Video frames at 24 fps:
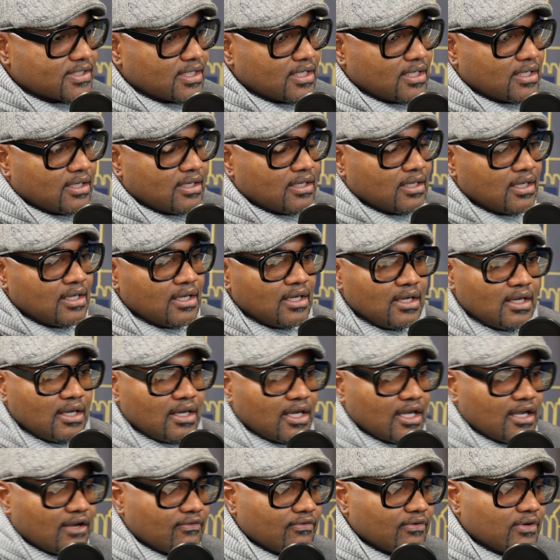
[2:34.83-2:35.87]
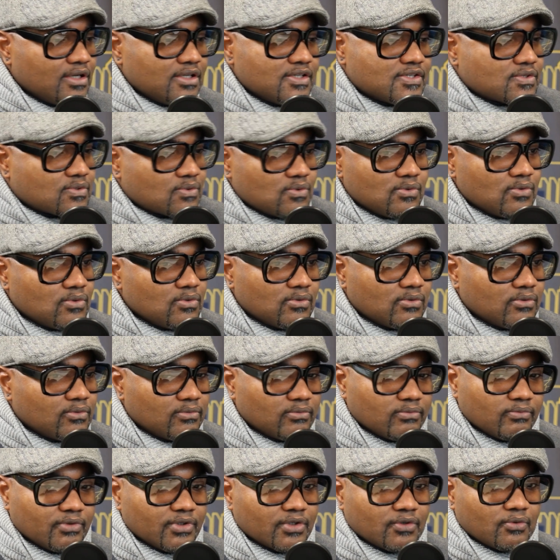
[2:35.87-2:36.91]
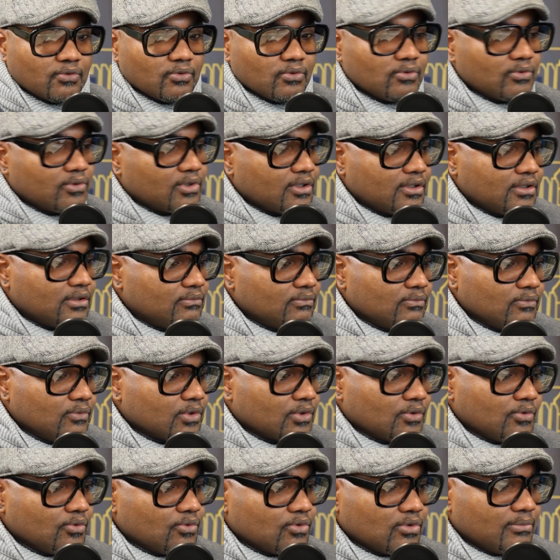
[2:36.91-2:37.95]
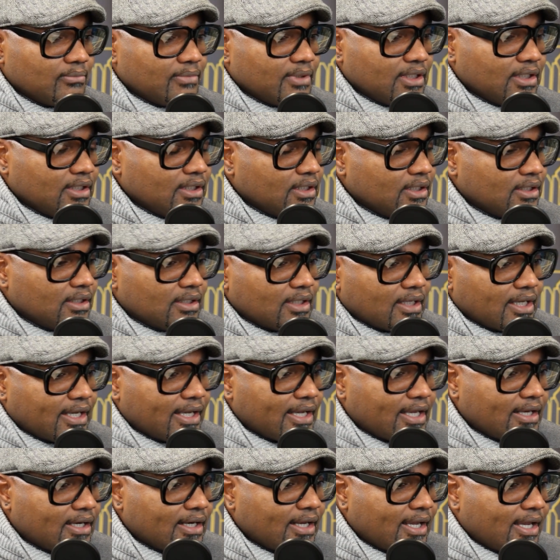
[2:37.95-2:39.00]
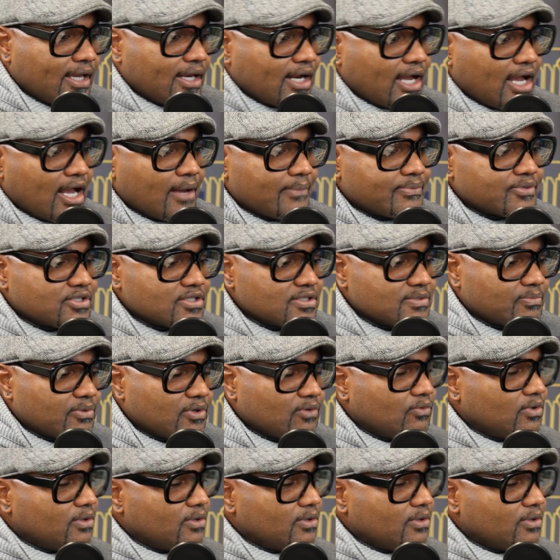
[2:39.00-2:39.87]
And every school recruited me, and I had options. But